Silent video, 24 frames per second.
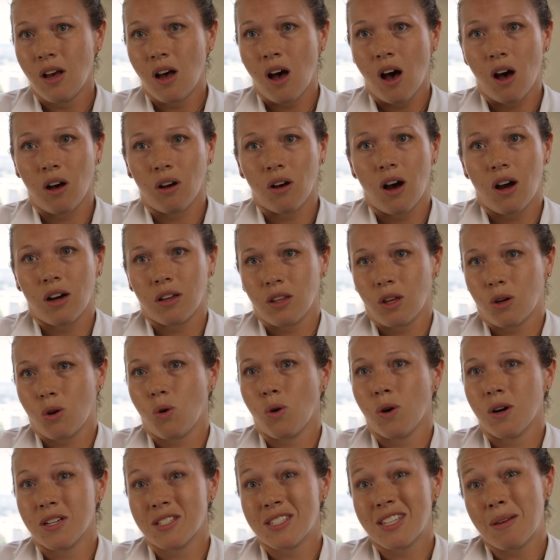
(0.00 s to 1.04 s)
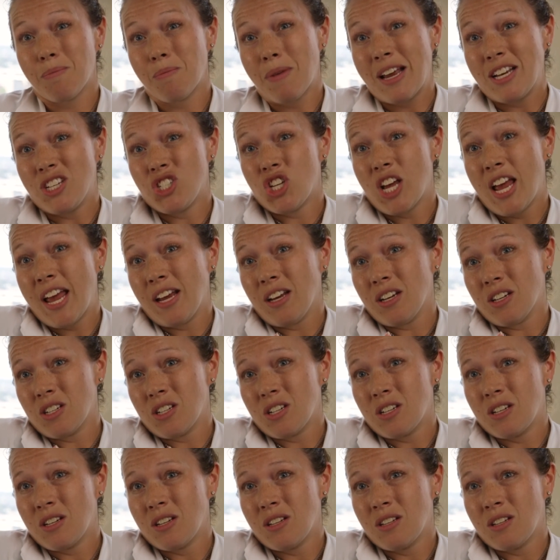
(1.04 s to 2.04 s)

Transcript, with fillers: along the course it may change.